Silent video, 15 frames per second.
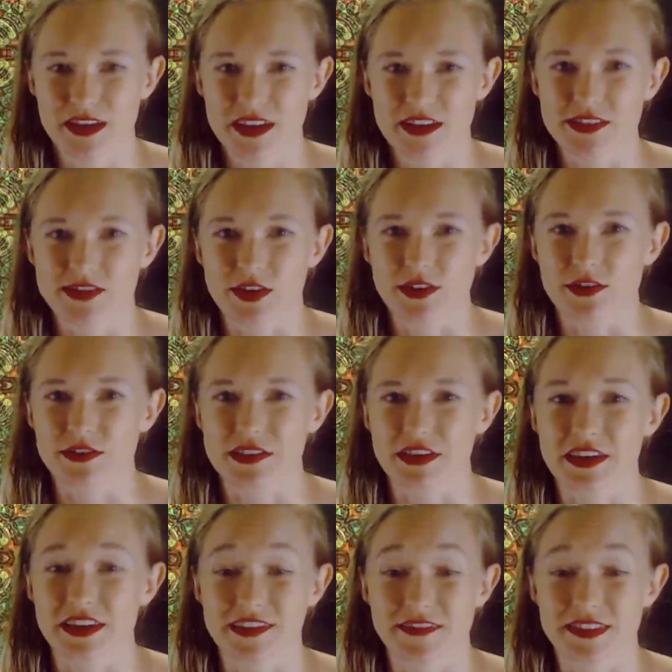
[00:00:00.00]
So
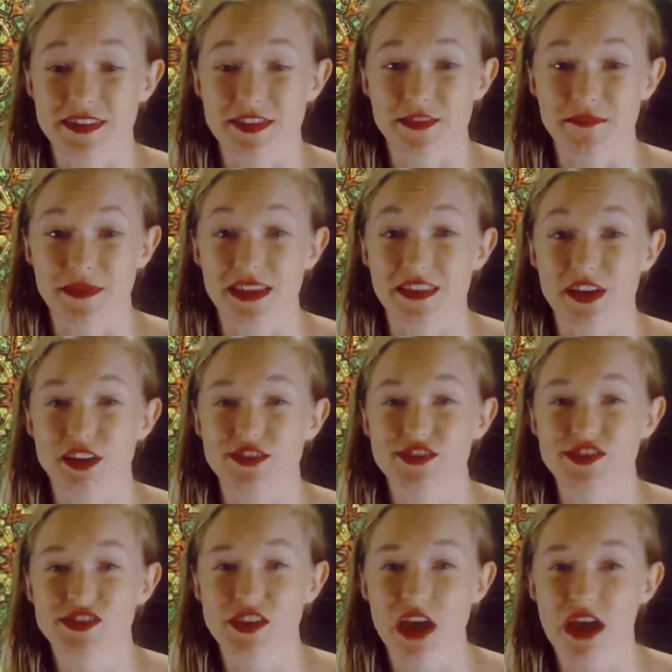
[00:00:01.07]
this could be the
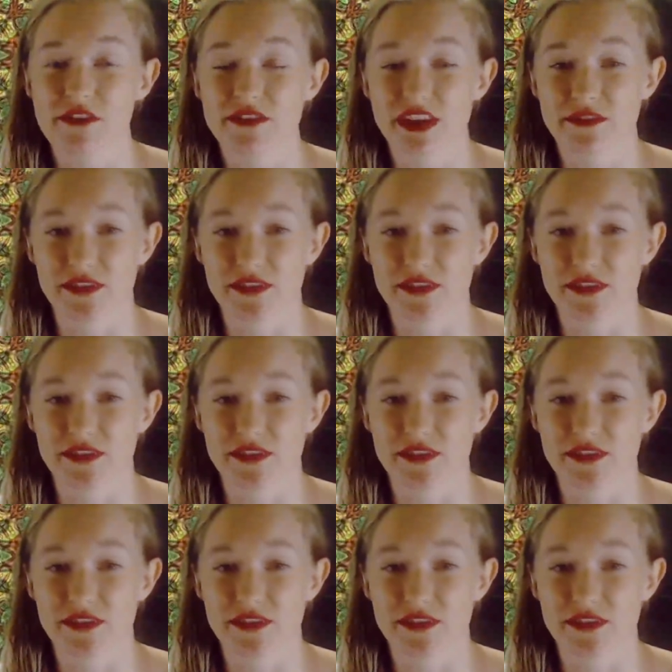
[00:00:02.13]
conservative